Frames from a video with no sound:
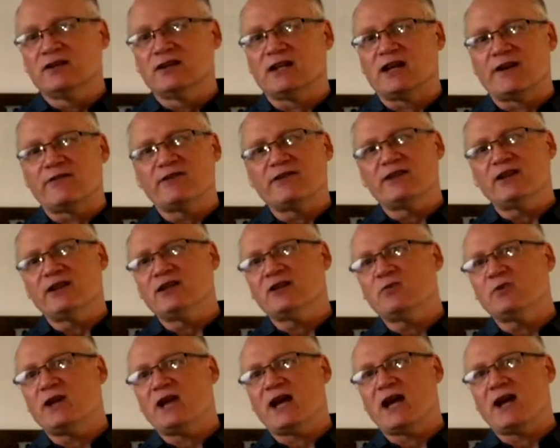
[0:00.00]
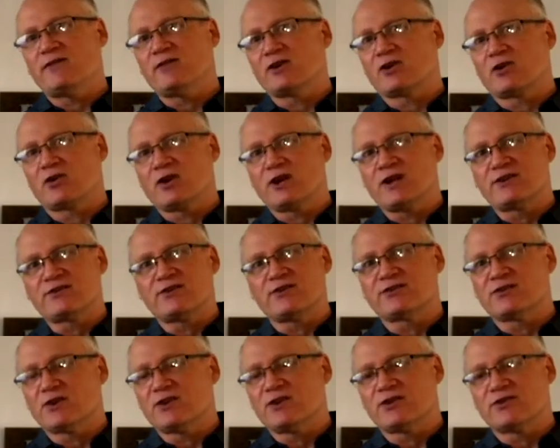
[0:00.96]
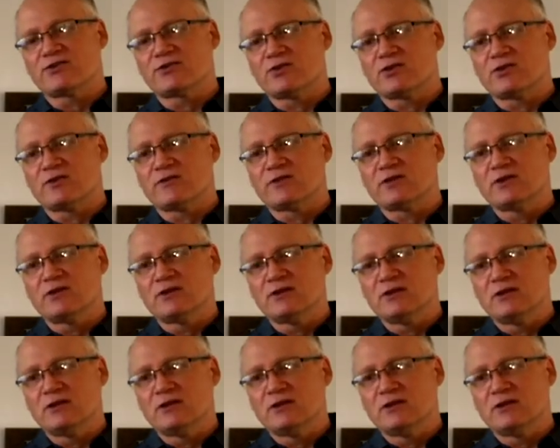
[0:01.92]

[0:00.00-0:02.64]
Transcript: that everything that we have in Christ is undeserved.